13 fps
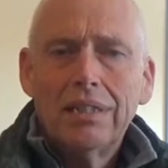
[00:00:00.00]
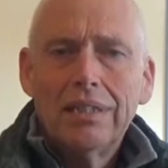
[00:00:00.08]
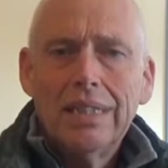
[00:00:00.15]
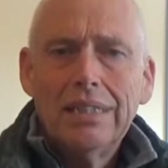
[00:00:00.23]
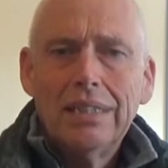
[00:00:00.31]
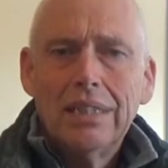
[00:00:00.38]

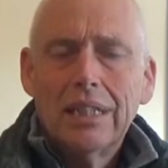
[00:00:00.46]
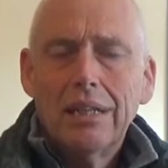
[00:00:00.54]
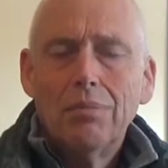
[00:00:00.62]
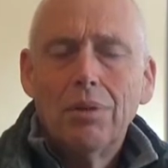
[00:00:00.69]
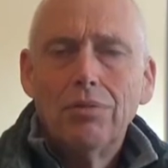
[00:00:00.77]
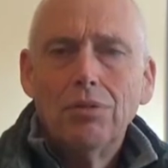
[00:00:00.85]
tended to
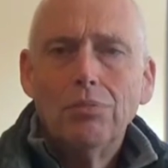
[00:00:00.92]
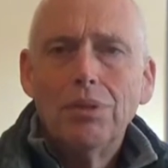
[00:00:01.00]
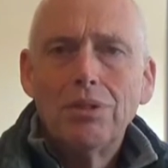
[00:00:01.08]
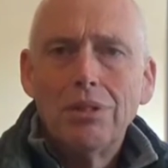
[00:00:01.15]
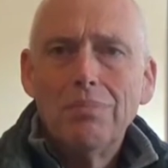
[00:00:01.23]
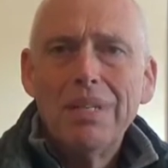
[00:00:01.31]
come off
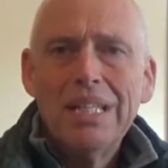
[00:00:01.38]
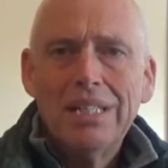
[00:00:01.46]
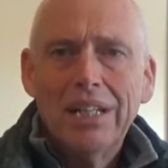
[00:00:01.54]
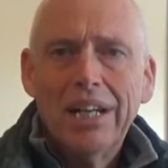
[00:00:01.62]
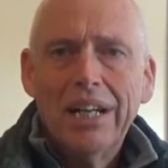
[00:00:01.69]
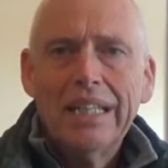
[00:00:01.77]
almost
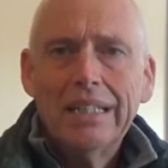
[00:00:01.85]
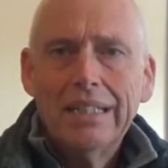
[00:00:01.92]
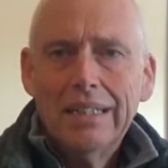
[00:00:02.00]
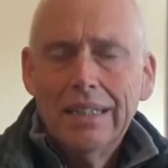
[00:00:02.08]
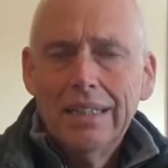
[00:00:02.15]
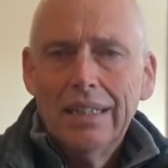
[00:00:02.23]
immediately
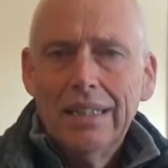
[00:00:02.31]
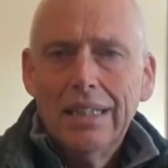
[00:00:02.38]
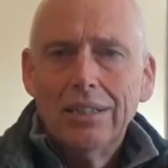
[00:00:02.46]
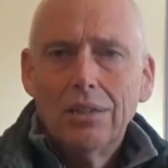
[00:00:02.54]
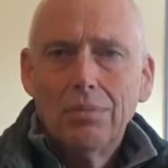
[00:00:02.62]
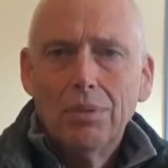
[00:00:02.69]
and
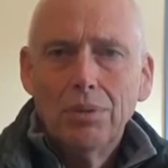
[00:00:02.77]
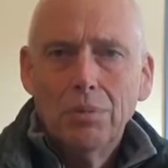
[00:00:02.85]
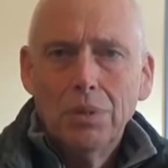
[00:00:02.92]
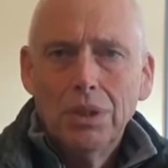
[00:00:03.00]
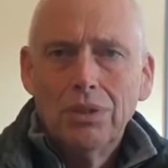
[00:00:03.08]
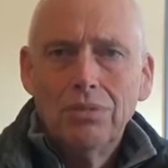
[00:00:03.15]
end up on the
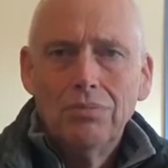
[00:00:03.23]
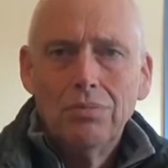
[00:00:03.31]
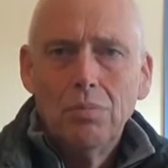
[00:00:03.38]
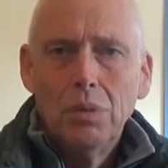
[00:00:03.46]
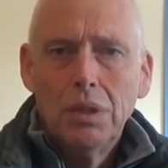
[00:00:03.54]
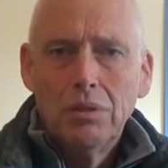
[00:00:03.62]

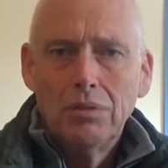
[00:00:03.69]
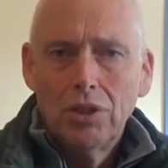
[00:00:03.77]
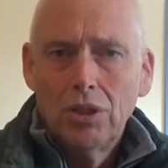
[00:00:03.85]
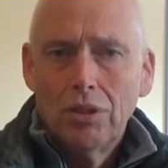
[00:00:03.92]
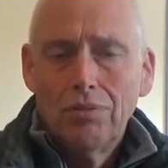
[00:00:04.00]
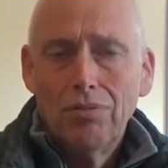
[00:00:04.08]

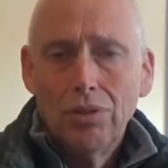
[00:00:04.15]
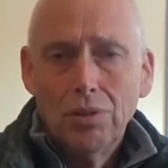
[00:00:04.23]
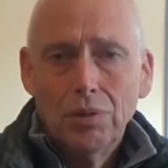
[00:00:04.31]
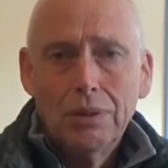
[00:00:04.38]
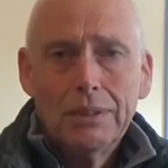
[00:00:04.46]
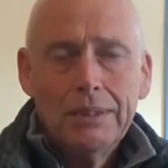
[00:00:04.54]
workshop
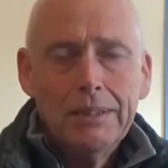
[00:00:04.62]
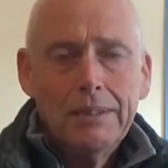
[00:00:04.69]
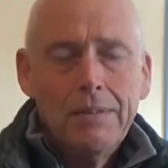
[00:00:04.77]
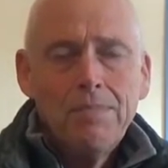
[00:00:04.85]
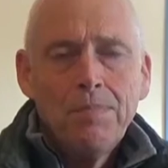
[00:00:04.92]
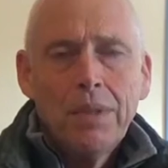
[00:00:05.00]
floor.
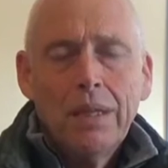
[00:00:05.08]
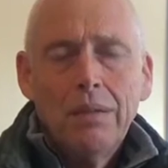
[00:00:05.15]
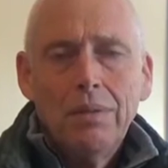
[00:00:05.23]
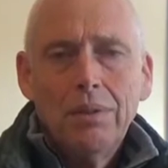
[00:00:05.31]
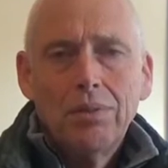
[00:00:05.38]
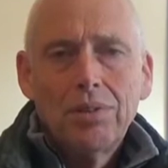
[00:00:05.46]

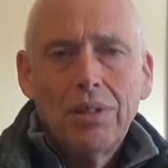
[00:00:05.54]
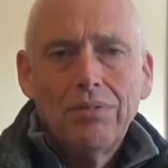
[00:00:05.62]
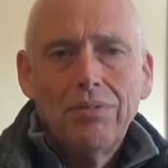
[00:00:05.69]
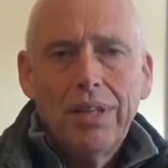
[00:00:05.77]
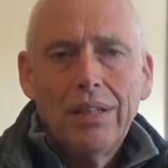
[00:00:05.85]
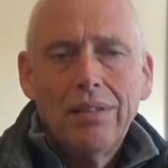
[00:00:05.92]
We also
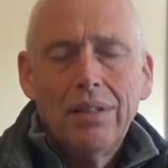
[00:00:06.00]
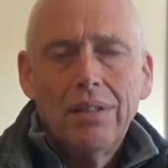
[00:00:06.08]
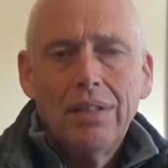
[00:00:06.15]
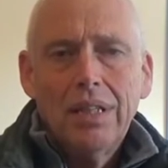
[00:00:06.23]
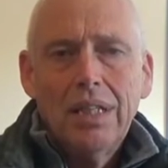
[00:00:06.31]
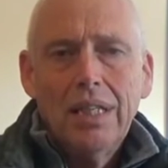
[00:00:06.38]
found
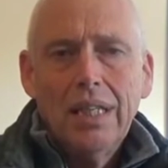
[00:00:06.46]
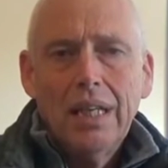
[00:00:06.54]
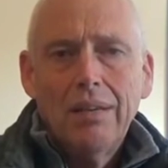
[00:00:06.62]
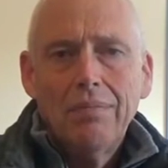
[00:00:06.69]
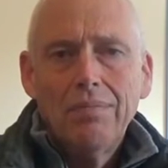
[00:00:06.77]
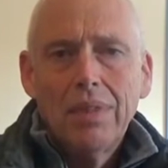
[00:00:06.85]
that
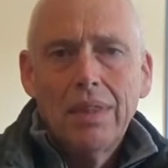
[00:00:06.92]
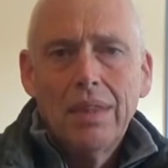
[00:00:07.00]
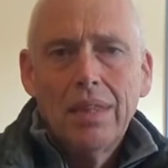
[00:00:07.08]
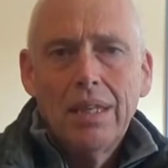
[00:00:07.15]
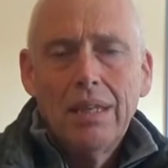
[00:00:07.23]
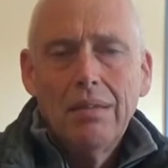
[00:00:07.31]

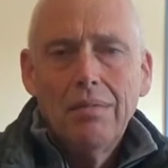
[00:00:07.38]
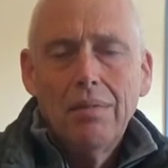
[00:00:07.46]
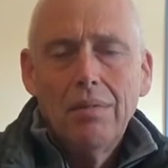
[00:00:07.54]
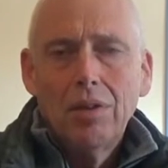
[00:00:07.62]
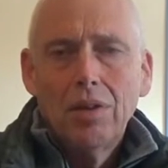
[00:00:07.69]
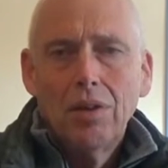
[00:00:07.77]
the
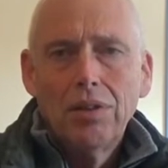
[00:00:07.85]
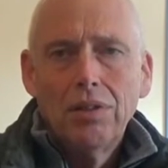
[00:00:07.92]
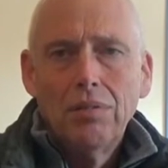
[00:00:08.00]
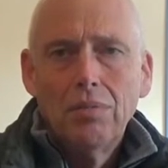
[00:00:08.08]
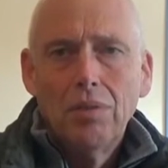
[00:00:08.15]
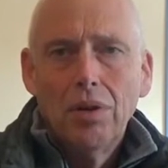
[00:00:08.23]

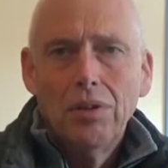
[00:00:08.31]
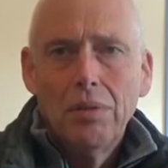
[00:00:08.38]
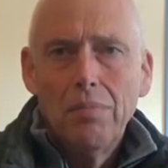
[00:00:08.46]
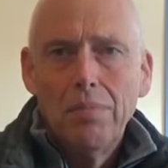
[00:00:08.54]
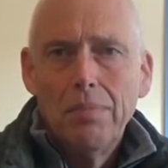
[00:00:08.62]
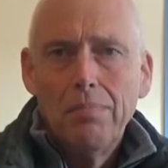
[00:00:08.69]
cotton on
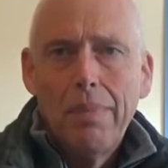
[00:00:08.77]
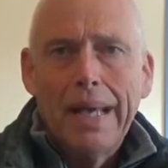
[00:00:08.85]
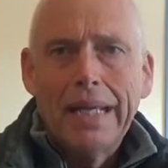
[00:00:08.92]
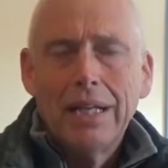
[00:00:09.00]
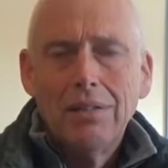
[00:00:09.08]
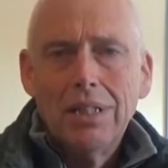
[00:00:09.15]
the
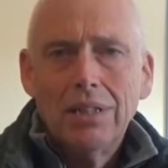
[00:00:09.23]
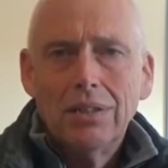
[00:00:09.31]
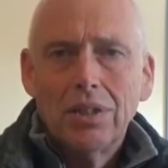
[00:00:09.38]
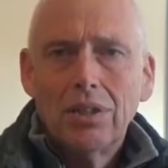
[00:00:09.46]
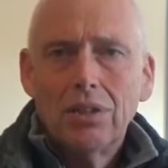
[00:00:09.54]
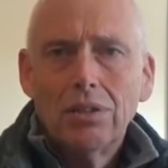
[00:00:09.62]
back coating
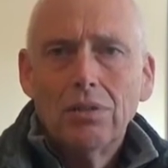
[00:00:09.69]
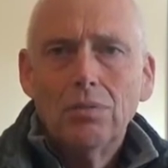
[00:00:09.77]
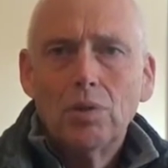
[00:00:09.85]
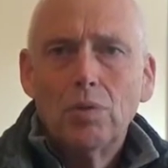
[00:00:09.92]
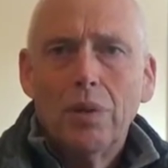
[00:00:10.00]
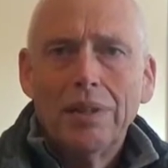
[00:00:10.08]
on the cotton
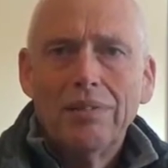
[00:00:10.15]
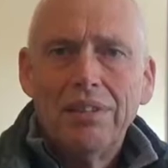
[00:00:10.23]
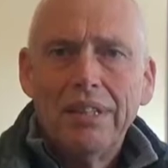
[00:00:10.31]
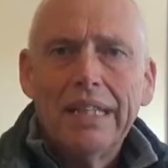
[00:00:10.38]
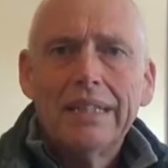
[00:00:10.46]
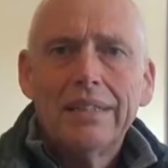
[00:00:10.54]
was quite
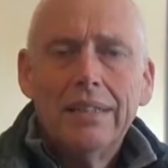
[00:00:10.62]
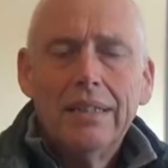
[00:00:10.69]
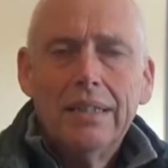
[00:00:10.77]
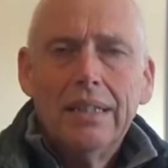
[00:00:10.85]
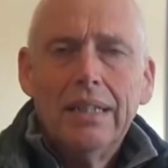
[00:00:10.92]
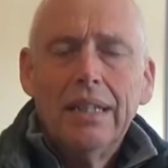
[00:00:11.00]
thick,
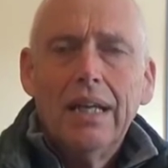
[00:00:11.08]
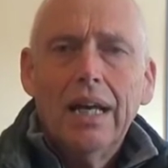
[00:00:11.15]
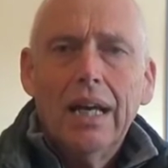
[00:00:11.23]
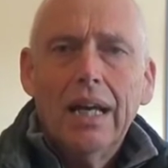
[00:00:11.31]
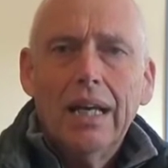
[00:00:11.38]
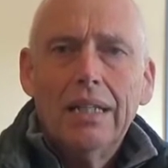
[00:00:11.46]

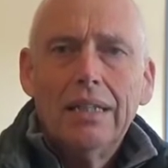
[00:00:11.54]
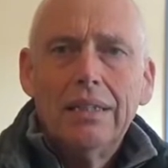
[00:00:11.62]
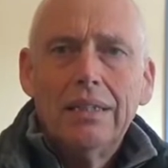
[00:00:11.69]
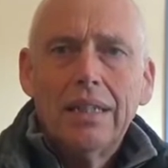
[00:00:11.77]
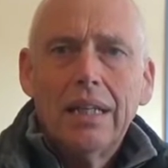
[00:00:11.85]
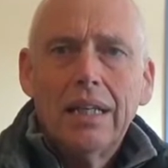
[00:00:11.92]
and